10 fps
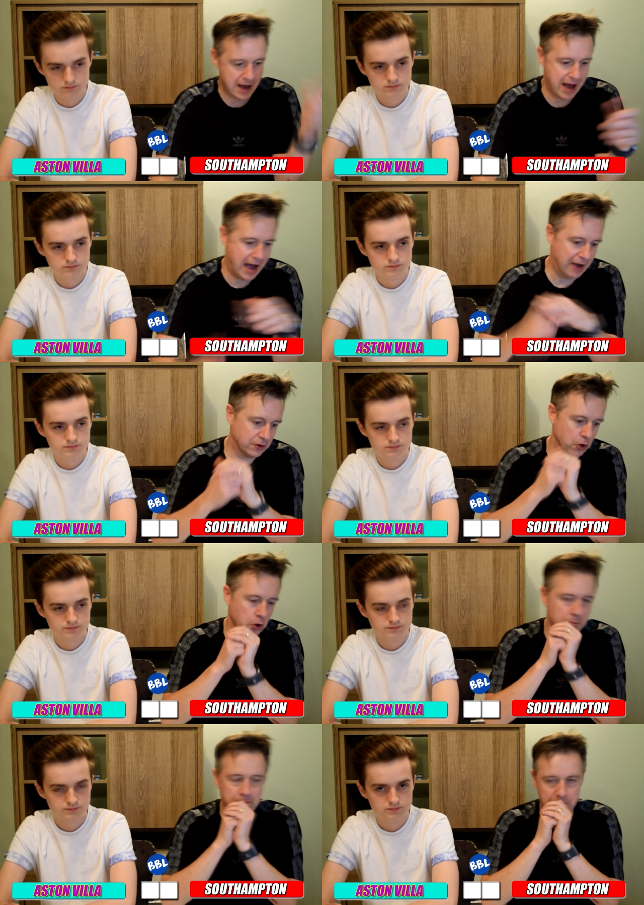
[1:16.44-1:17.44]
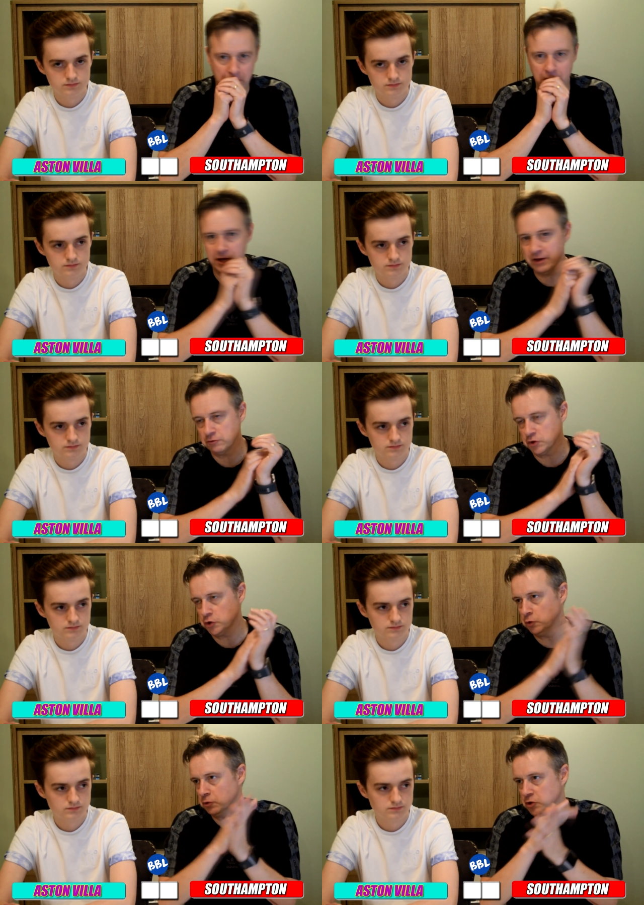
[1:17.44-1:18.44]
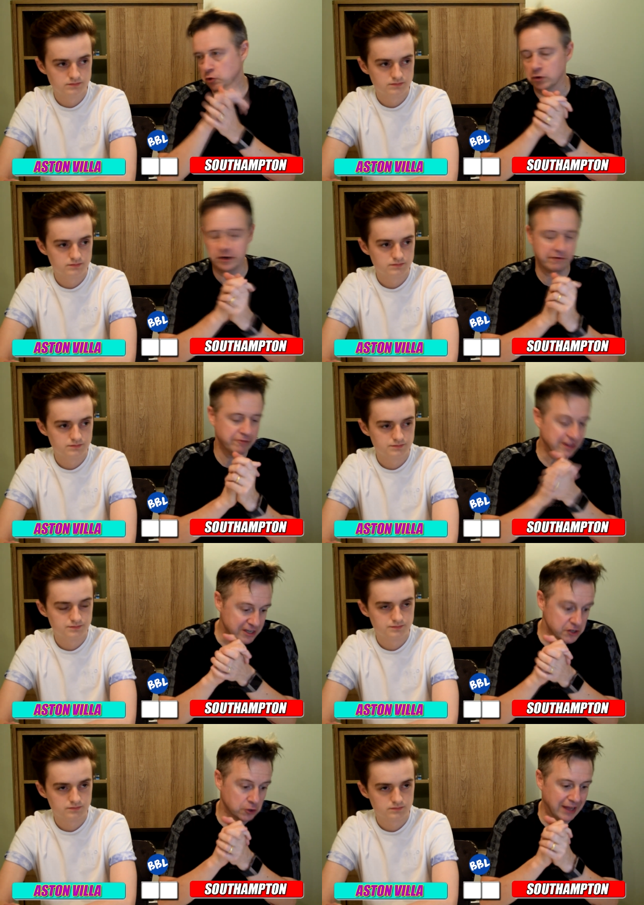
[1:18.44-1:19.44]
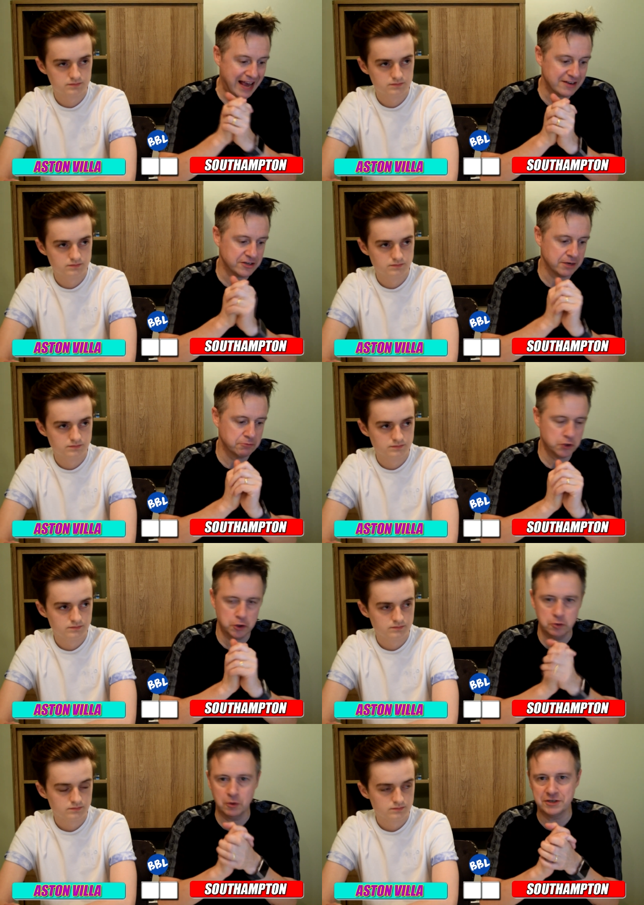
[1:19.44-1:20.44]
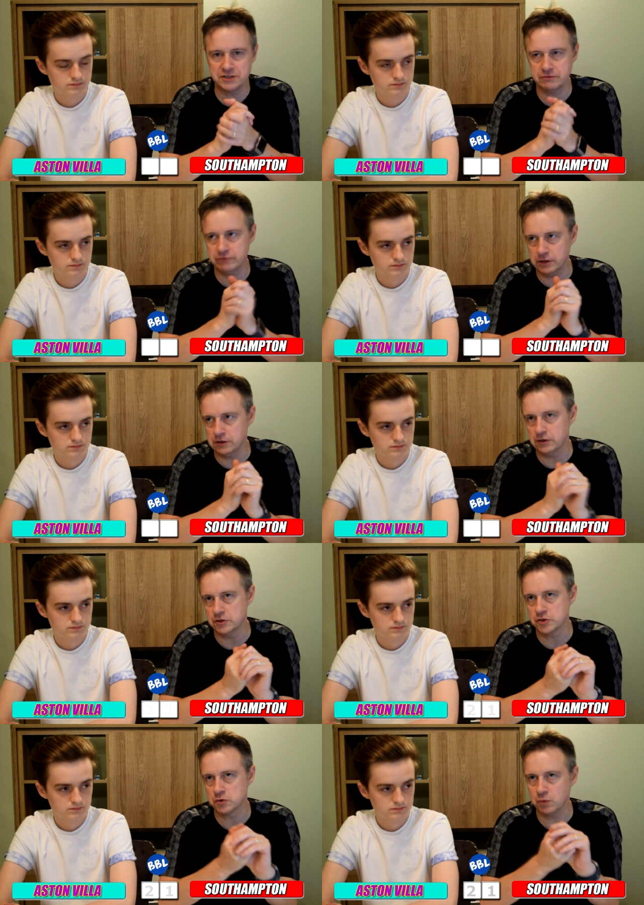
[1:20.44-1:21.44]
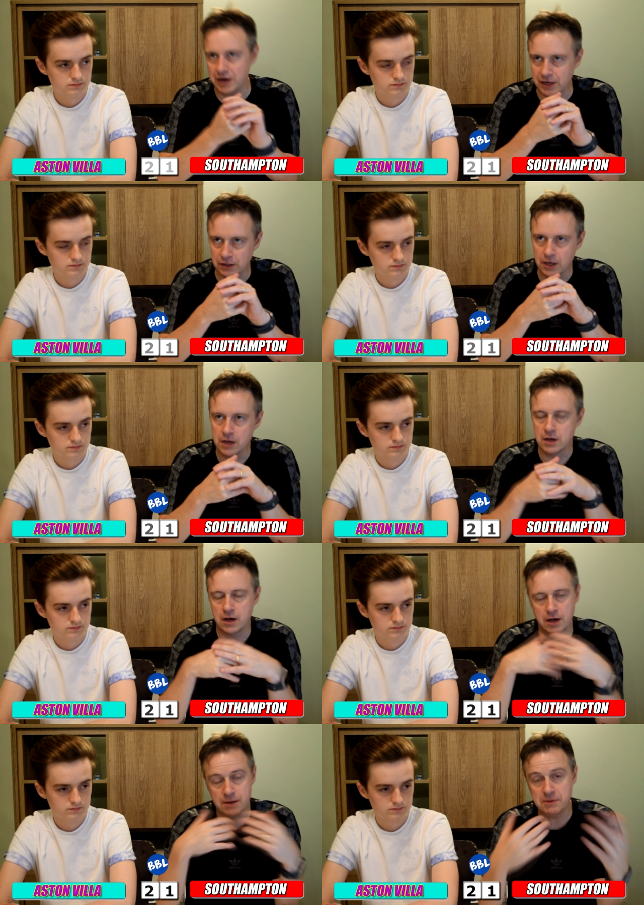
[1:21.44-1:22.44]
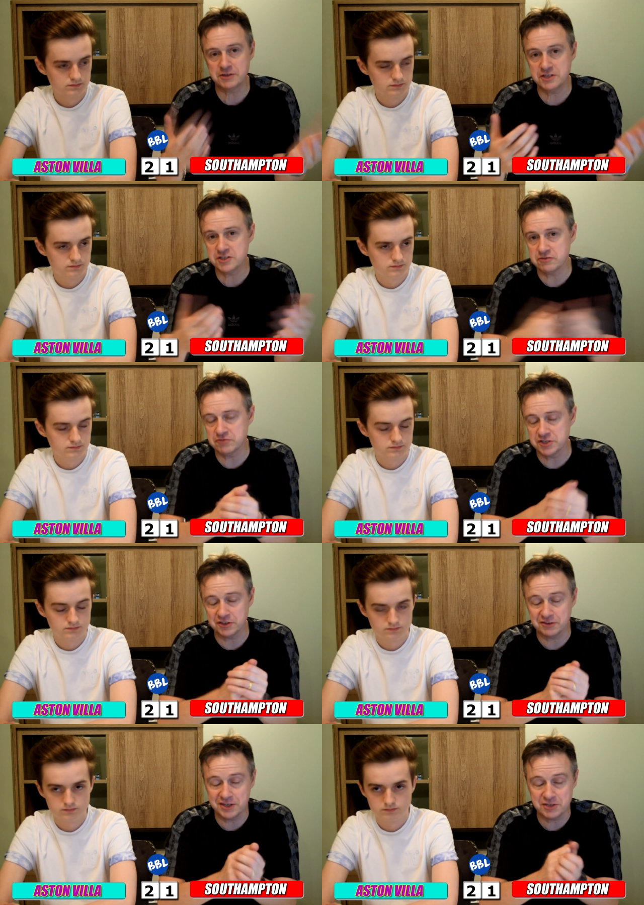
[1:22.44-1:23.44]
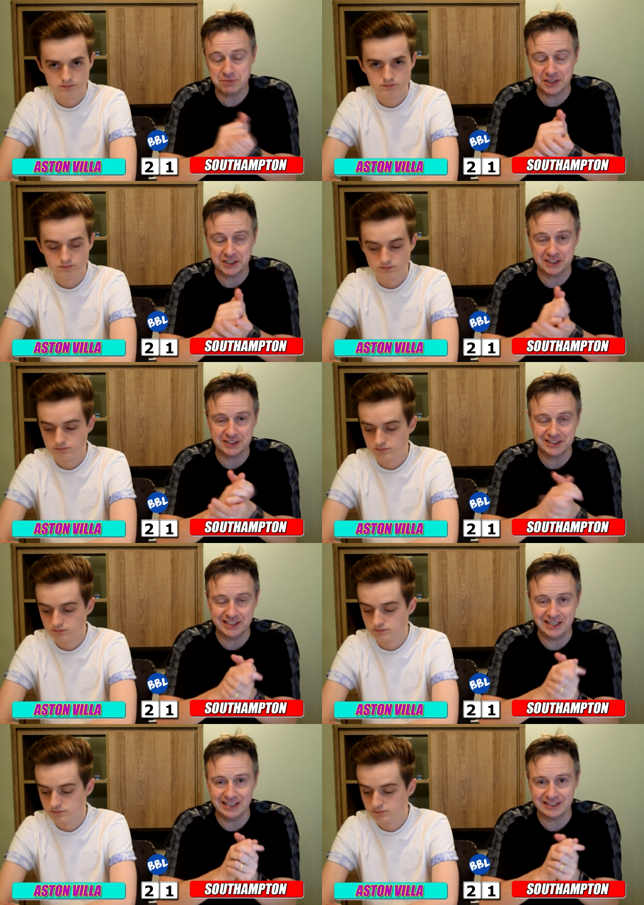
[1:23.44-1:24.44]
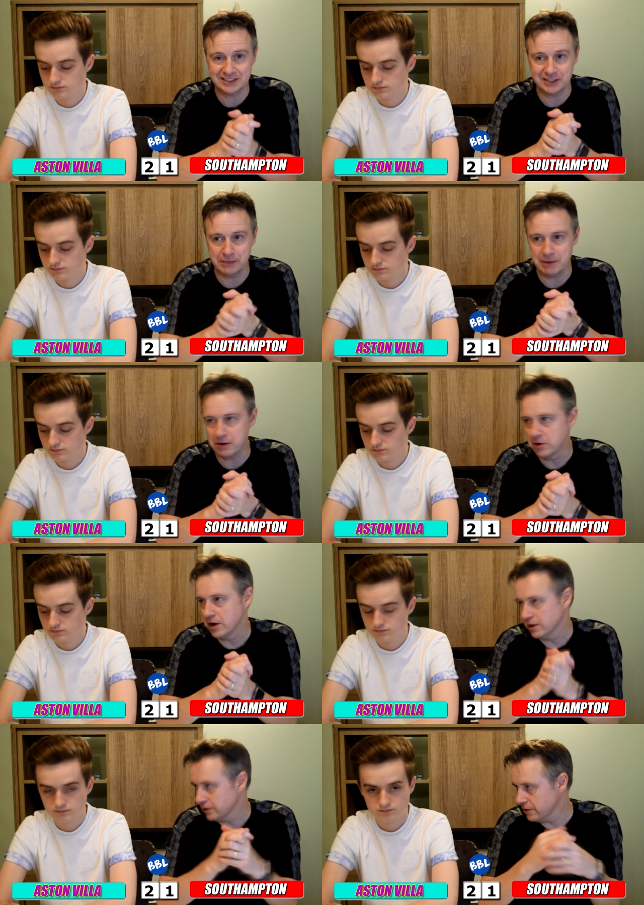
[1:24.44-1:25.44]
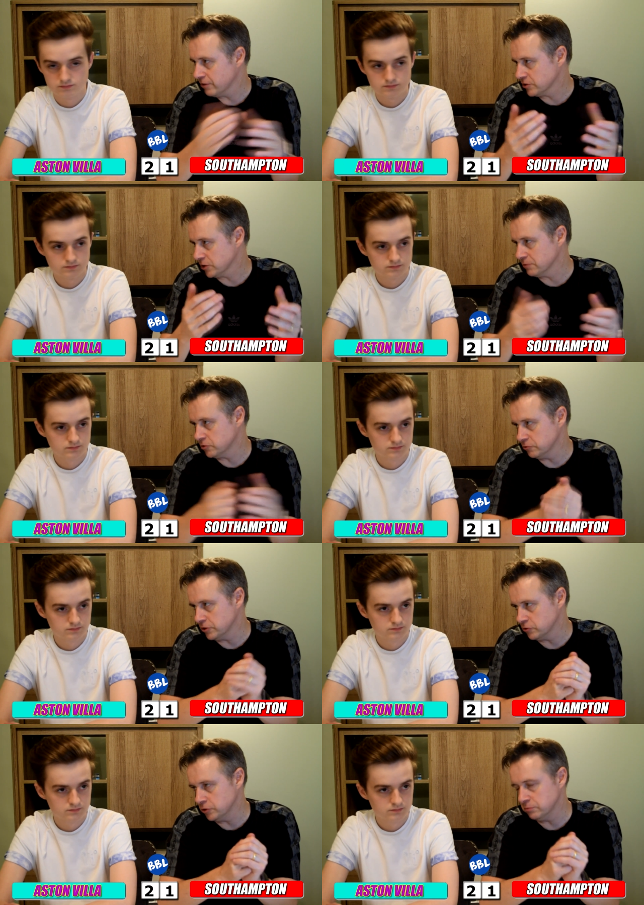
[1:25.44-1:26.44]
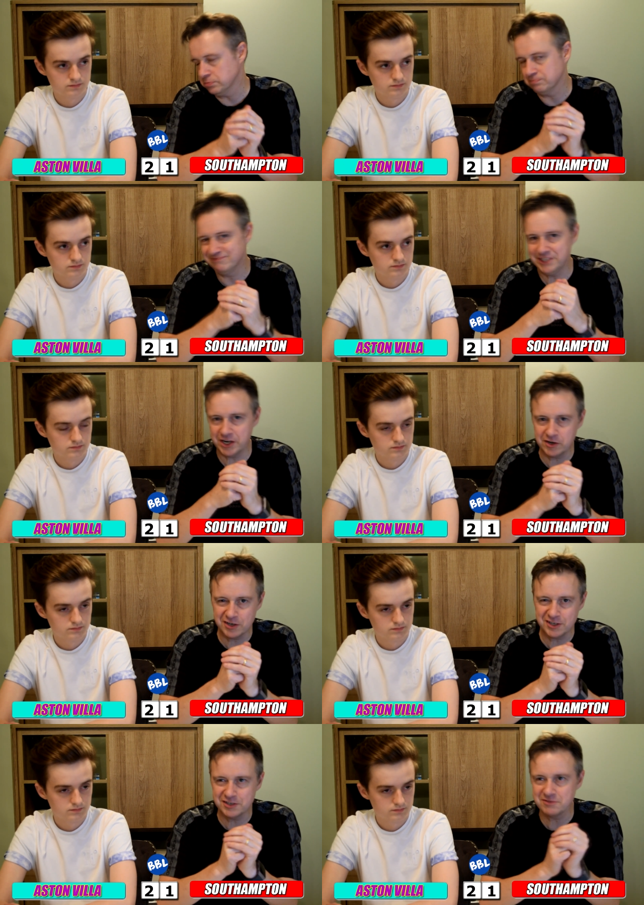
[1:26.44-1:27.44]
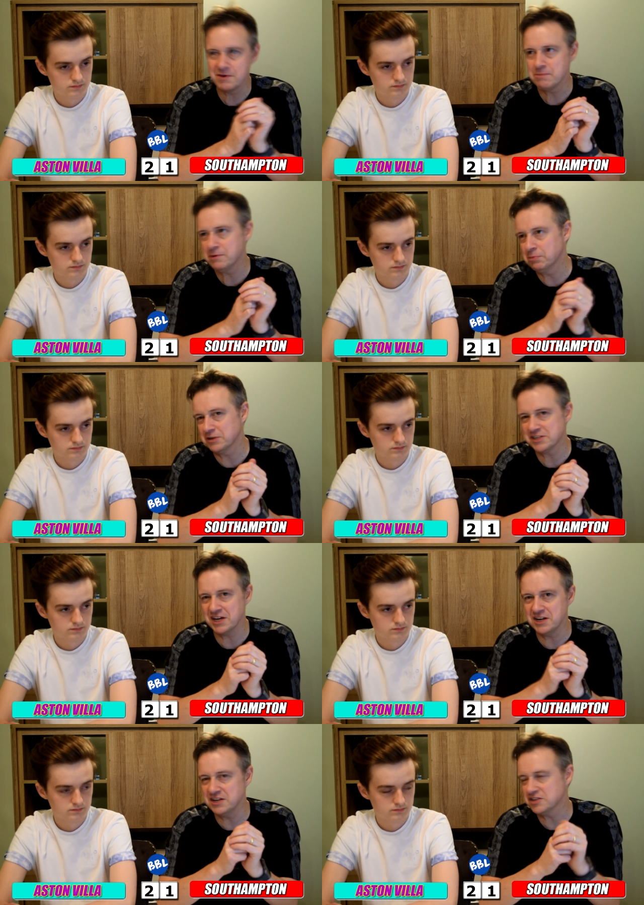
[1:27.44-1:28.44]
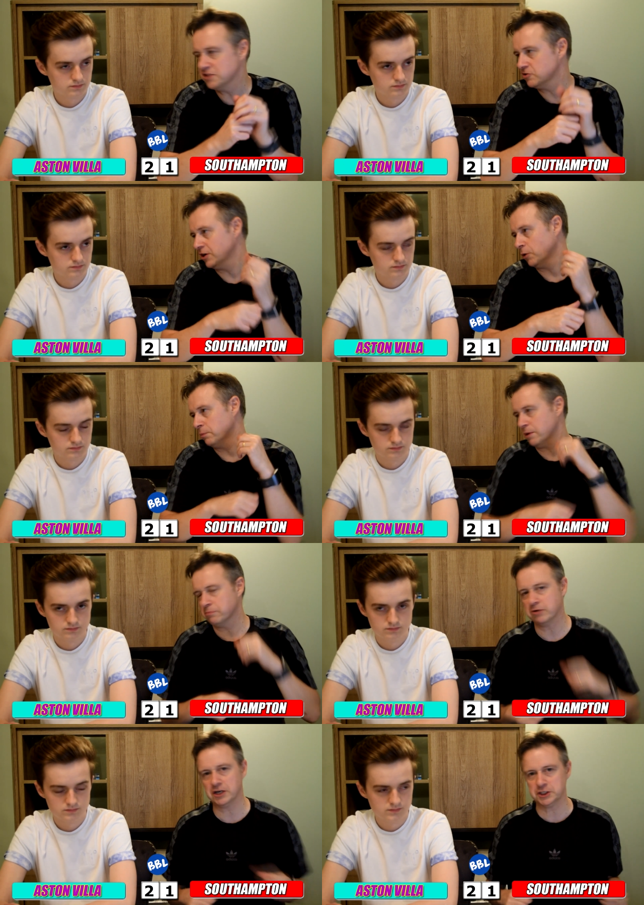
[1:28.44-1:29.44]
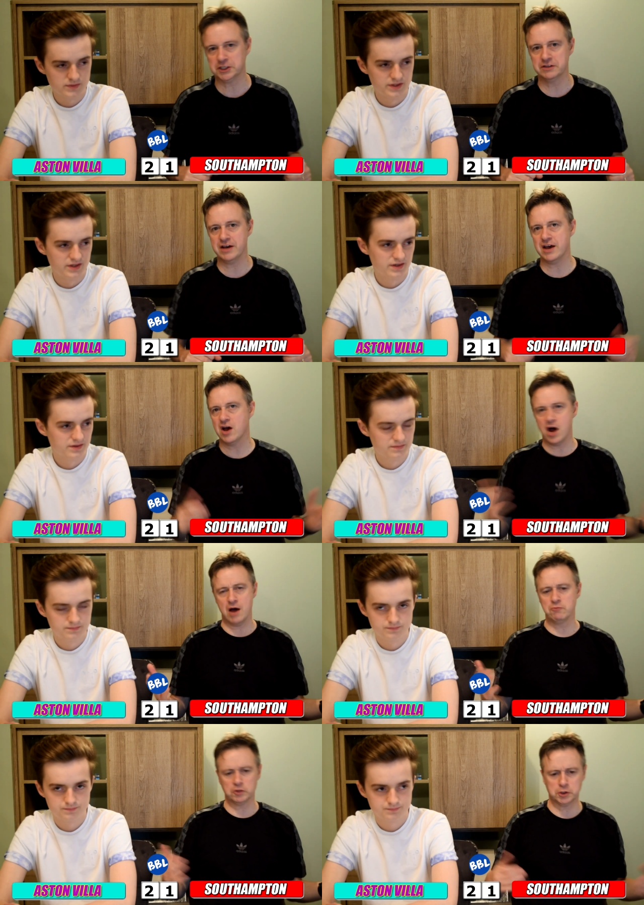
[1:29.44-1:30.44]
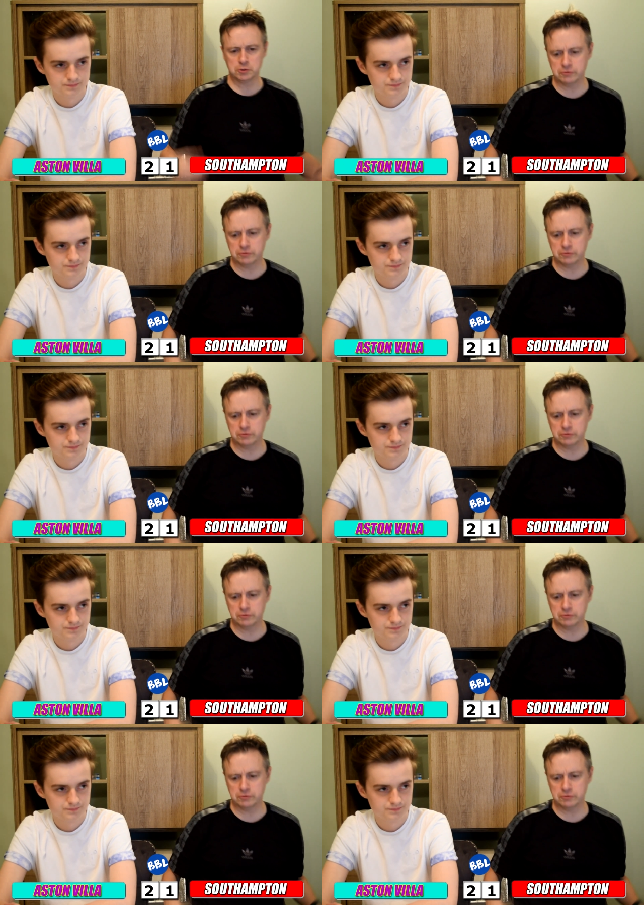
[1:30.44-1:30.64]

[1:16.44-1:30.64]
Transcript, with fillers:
Speaker 1: at home. Uh, that was a 2-1 scoreline. I think this will end up 2-1 to Villa as well. Um, a decent result against Manchester City last time out. They've had time to regroup. Gerrard, people are saying he's under a little bit of pressure yeah. there. I'm not sure